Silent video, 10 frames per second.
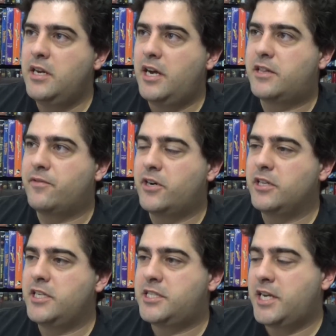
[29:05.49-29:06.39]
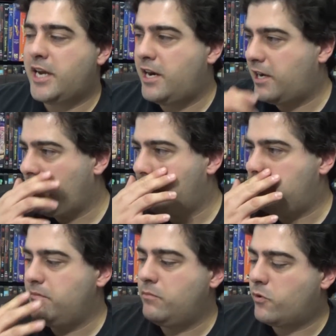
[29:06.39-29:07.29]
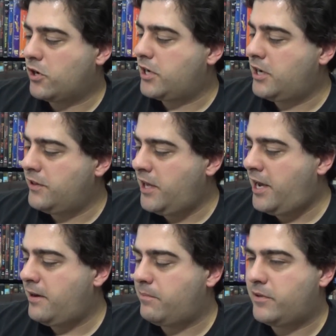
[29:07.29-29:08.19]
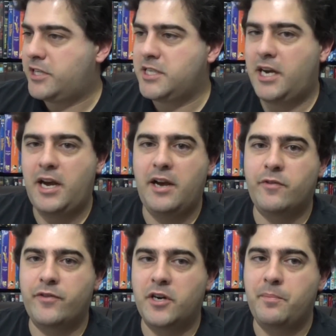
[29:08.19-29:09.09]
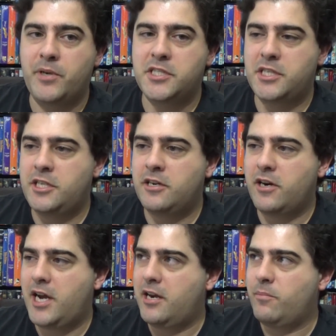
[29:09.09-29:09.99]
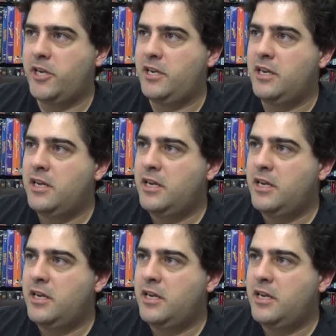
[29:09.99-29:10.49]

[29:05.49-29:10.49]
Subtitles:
at the very least, and I got to get working on that because I have a very busy year ahead of me,